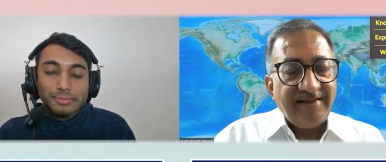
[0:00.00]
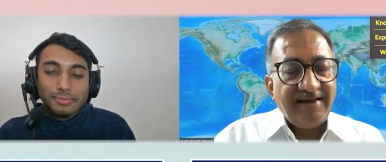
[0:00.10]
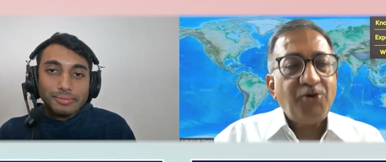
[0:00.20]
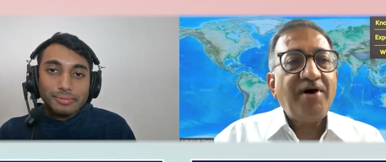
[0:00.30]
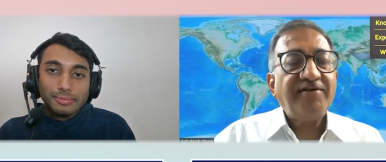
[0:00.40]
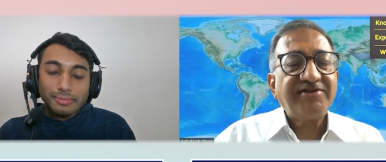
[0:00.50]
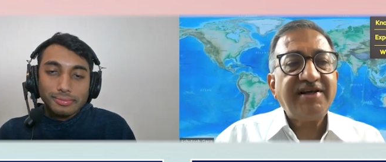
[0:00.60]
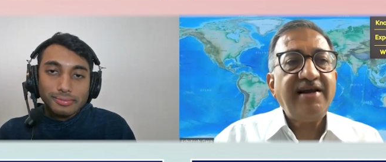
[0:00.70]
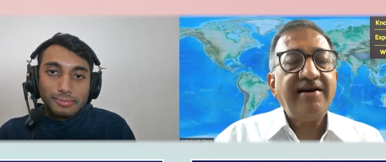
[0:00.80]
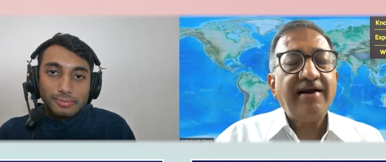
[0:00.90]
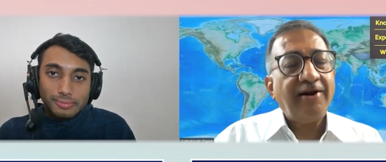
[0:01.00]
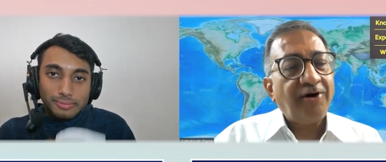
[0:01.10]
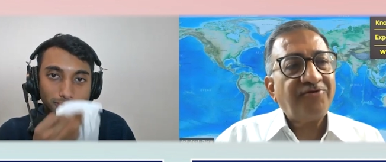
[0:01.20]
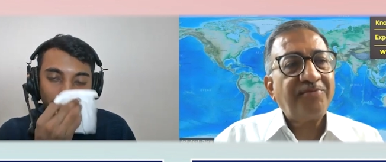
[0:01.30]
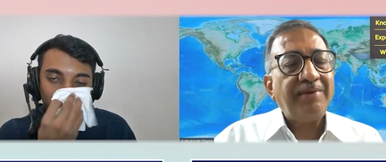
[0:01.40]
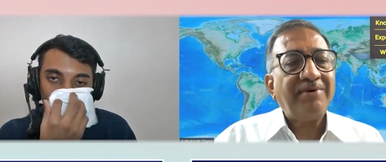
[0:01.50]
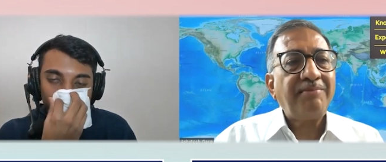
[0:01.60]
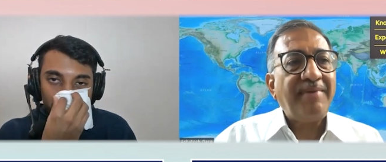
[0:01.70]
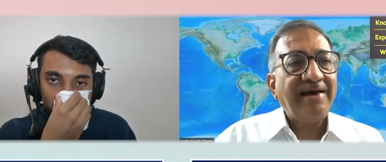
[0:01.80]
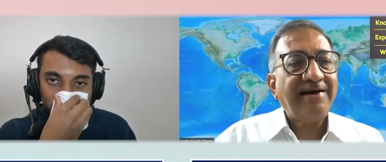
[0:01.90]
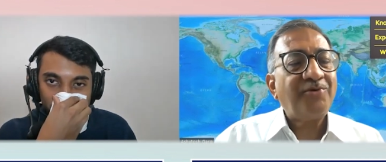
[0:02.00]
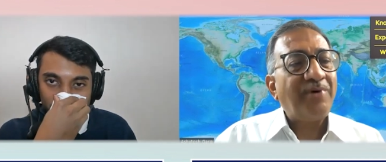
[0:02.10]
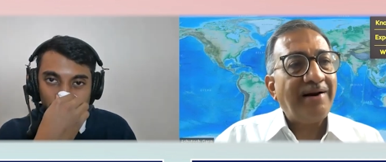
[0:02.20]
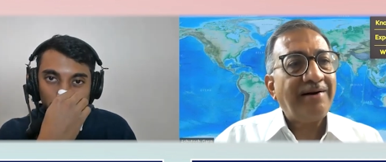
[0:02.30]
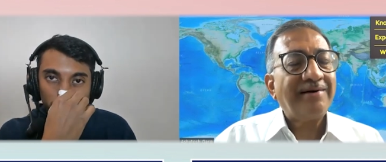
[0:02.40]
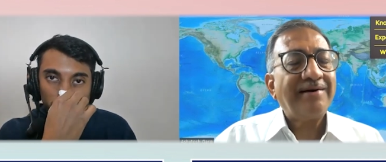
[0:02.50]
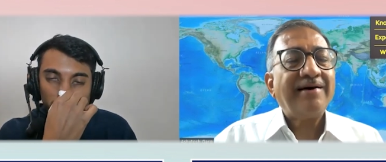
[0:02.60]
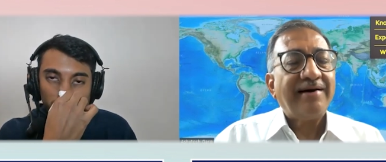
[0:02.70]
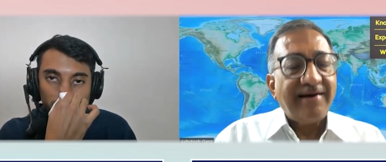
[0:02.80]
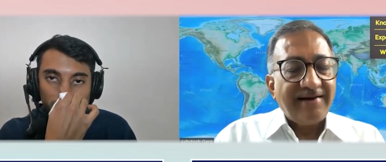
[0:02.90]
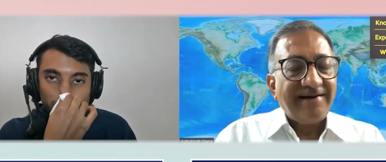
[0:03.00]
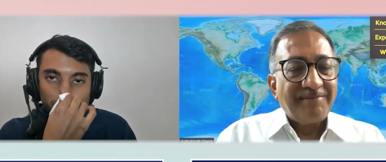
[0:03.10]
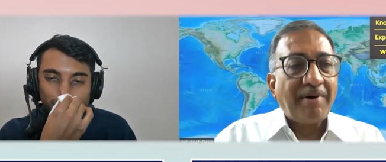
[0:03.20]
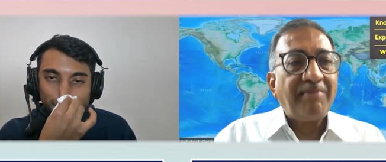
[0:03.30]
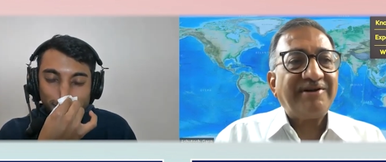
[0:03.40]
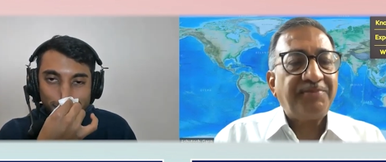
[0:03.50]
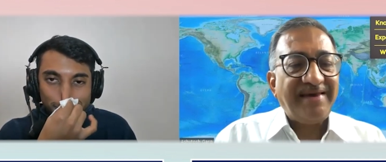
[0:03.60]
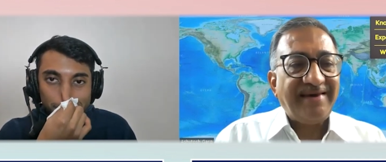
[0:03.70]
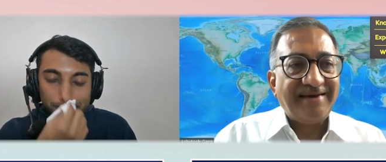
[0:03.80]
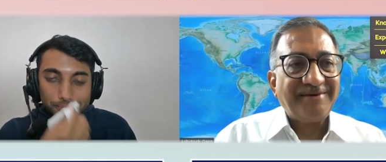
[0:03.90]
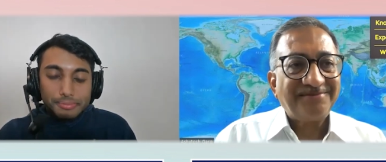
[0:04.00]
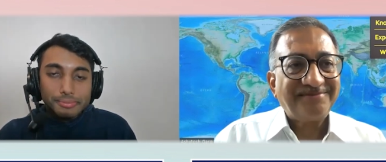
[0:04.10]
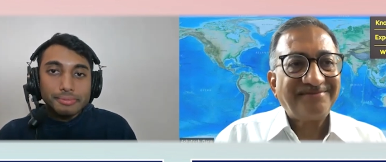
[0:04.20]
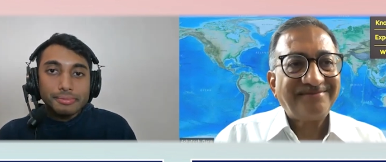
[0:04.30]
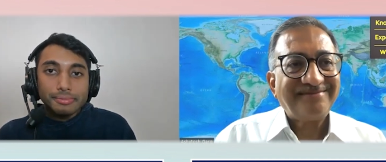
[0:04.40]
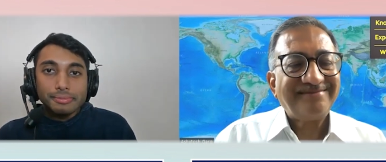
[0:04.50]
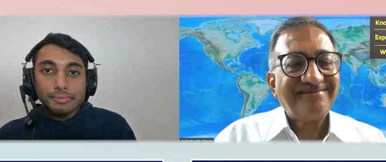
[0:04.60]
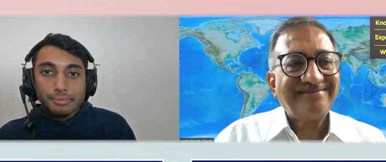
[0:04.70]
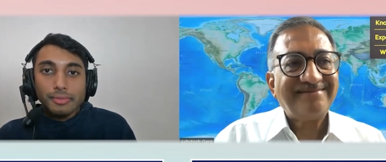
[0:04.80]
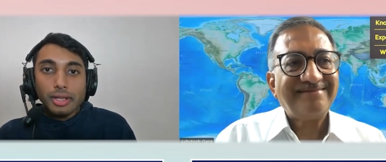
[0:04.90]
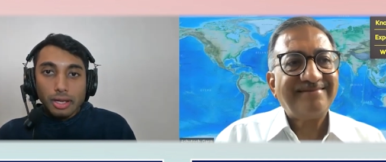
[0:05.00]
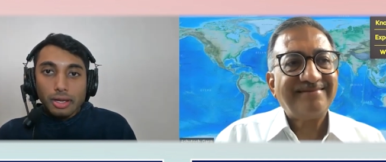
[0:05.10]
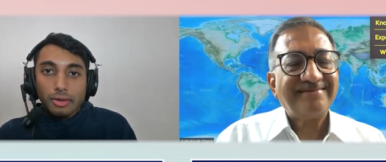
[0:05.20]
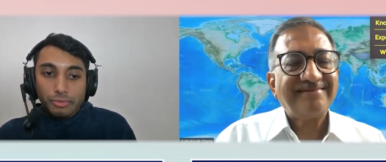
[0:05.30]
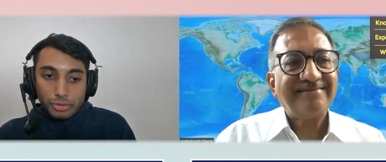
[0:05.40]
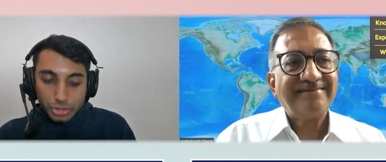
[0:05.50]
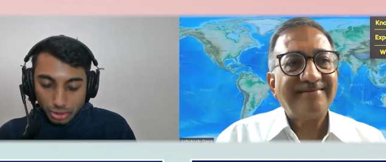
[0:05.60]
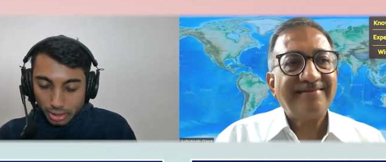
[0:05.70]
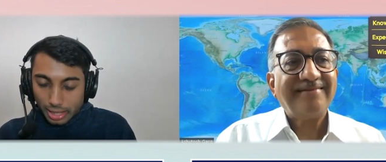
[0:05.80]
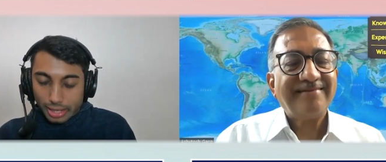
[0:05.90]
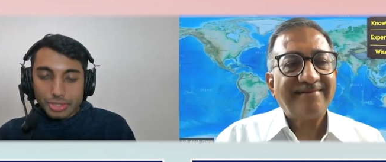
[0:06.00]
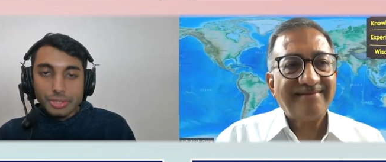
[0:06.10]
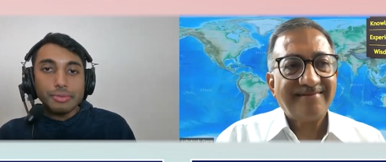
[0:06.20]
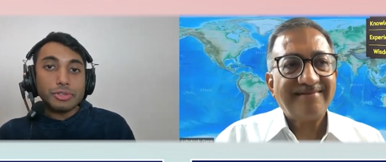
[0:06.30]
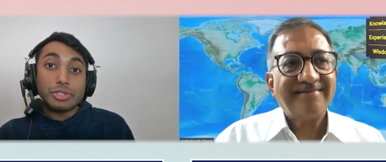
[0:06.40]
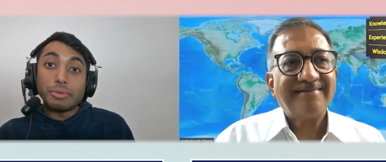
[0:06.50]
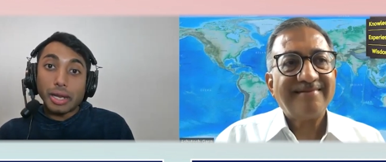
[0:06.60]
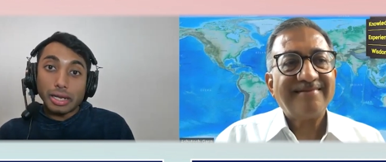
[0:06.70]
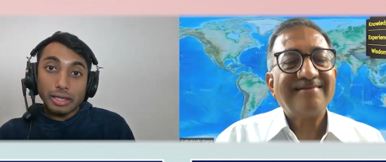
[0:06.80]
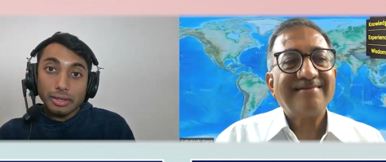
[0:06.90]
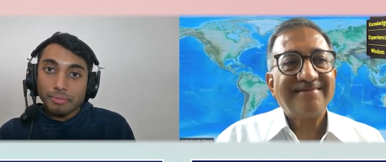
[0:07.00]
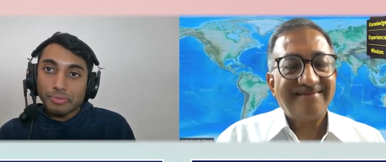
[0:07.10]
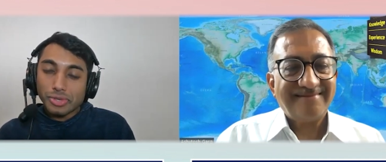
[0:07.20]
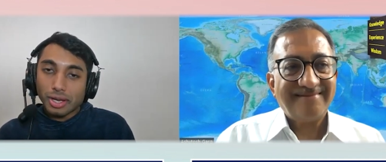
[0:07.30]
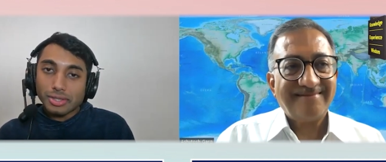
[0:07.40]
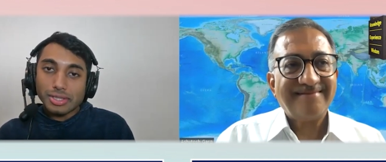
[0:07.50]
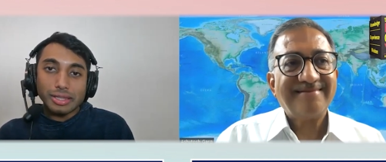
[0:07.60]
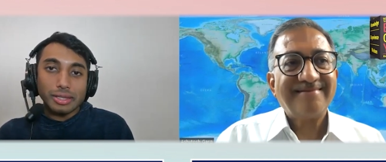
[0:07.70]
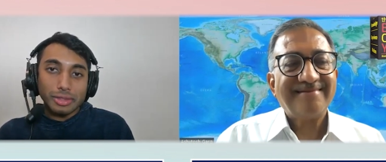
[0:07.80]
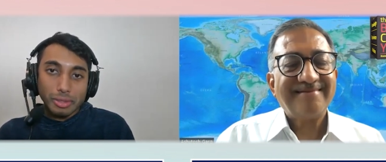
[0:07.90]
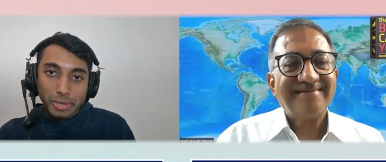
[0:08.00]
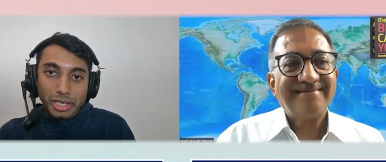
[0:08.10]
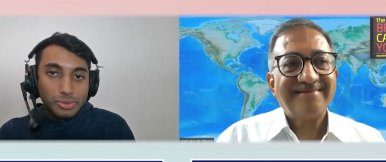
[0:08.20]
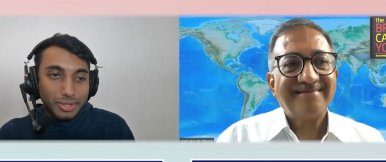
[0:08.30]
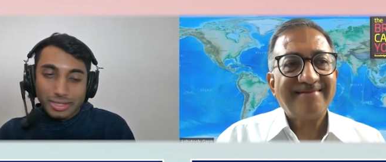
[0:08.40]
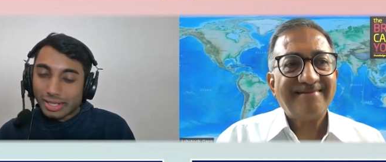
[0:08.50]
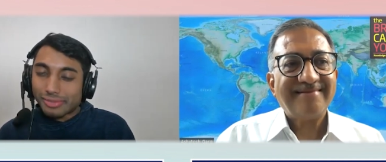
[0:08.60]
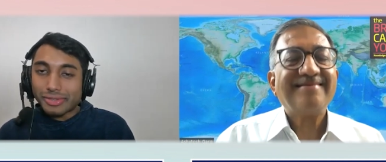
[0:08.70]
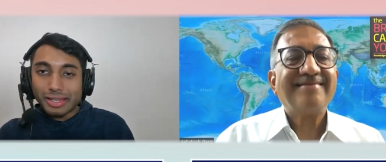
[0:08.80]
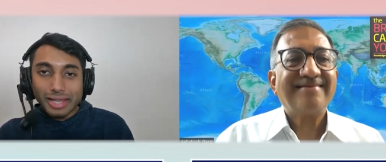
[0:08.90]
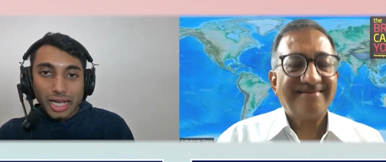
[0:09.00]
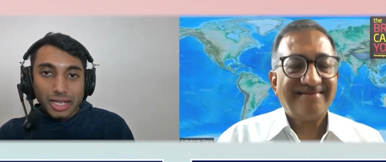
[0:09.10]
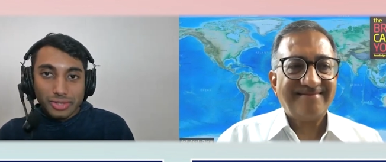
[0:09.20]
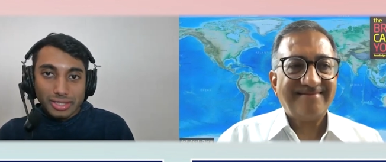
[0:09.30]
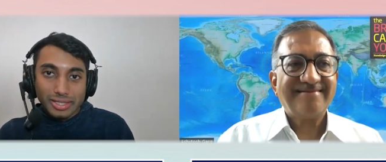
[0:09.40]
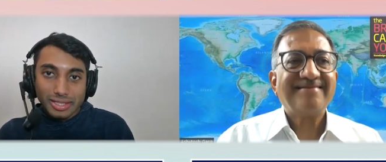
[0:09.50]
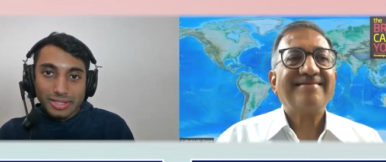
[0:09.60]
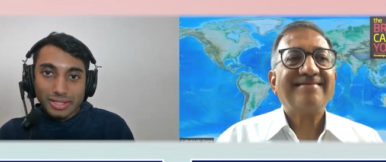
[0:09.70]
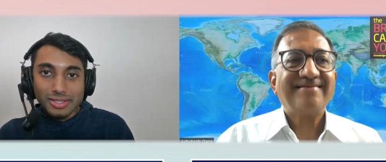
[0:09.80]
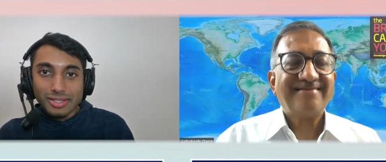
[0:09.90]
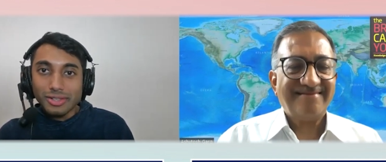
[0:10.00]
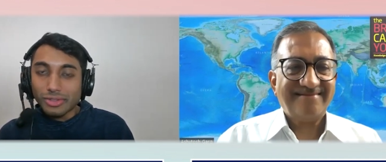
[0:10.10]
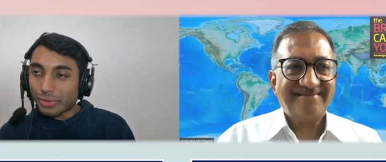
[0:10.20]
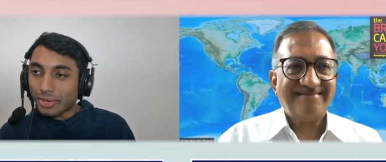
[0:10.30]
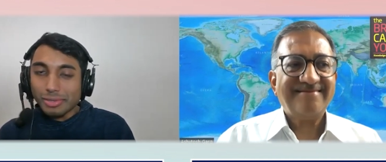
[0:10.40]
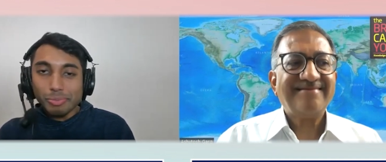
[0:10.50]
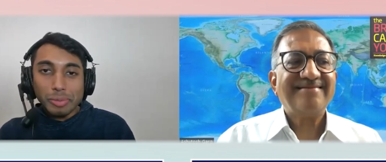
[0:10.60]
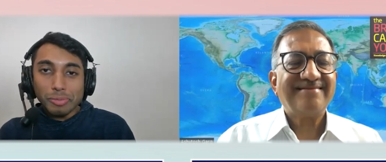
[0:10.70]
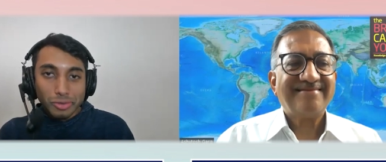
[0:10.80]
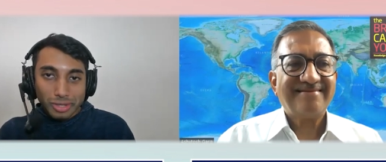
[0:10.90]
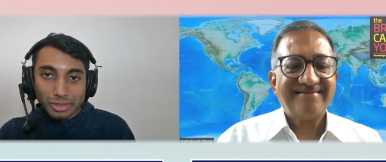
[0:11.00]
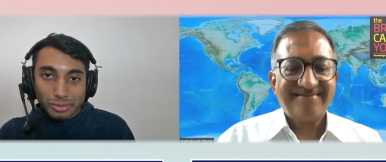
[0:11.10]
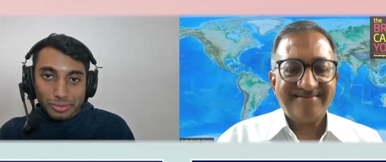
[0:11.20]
Speaker 1: that you have seen a lot of people make while public speaking?
Speaker 2: For sure, Ash. There's so many. So I'll say that the biggest one is definitely lack of consistency. The reason people don't get the